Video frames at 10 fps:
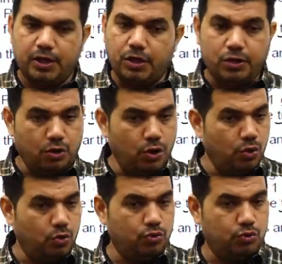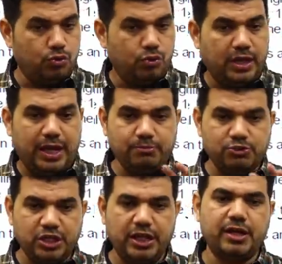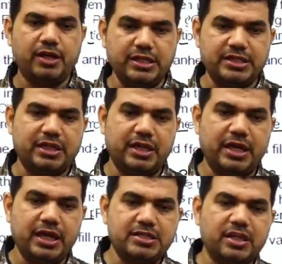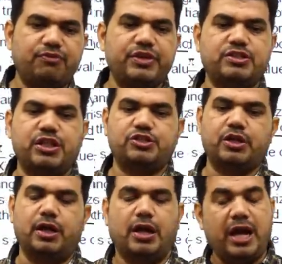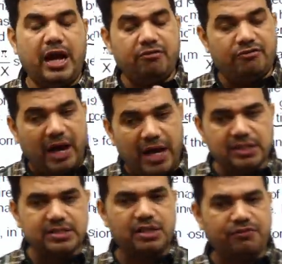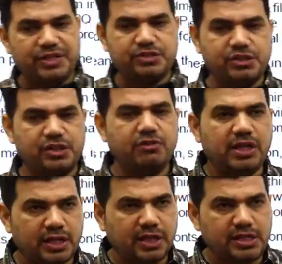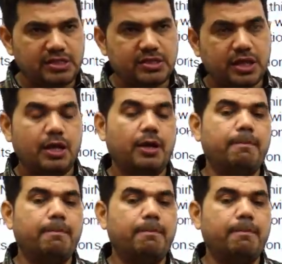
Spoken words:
No, mg nahi increase karega, surface tension. And why the surface tension will increase?